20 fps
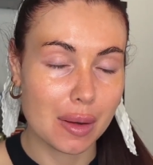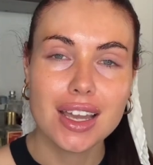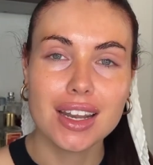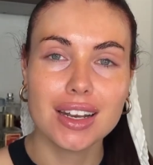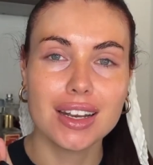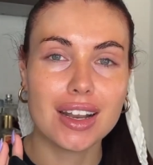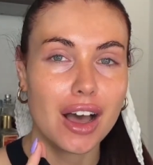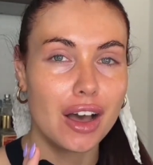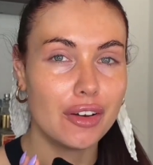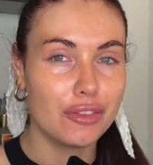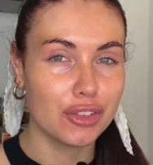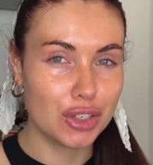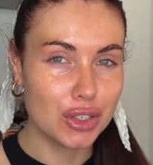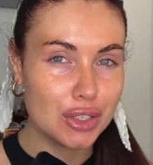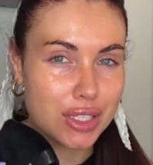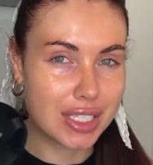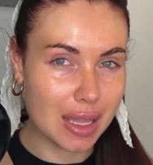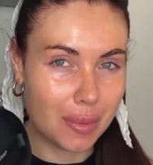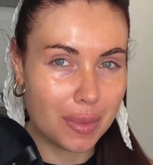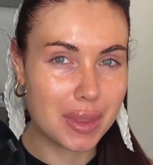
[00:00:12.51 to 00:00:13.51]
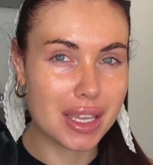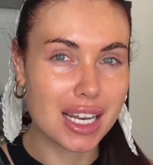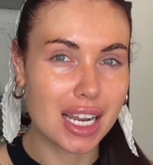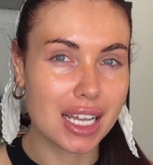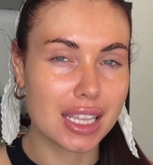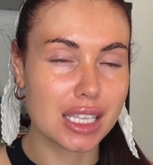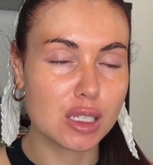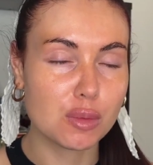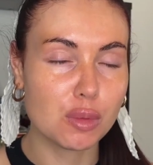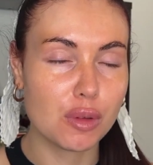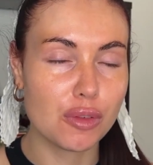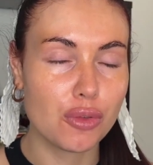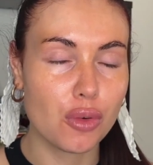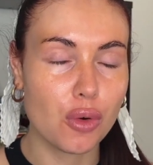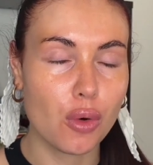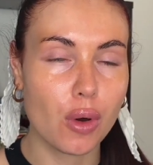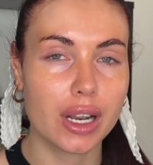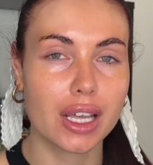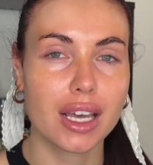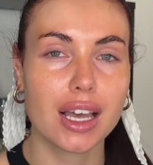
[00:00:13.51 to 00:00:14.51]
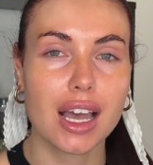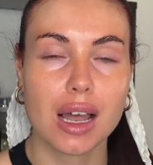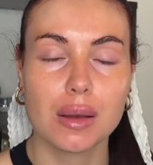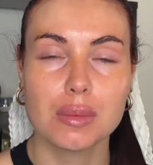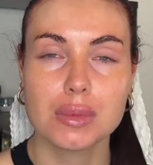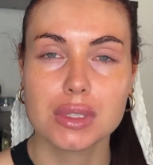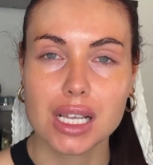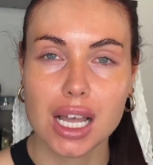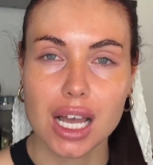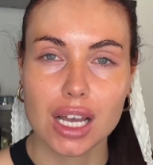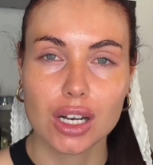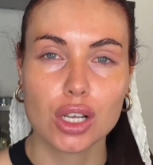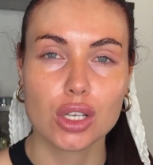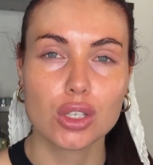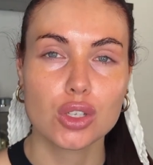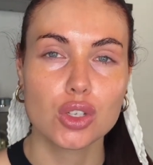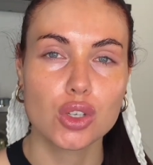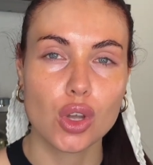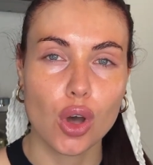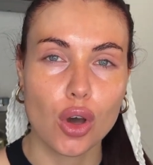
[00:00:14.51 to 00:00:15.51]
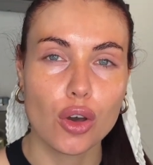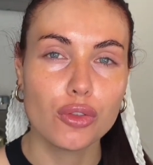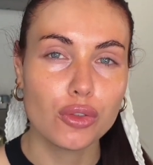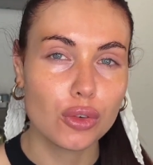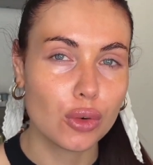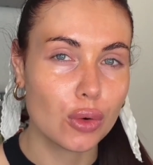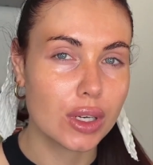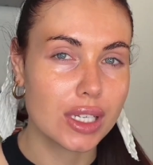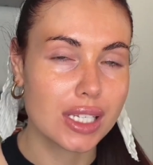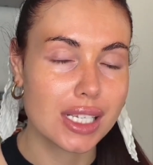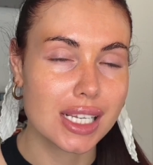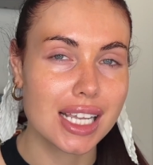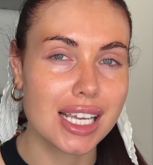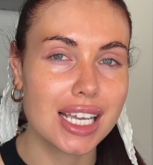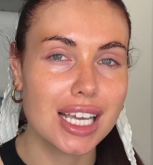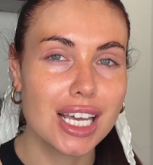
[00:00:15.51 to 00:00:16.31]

Now, I've used something like this before and it comes out so flawlessly.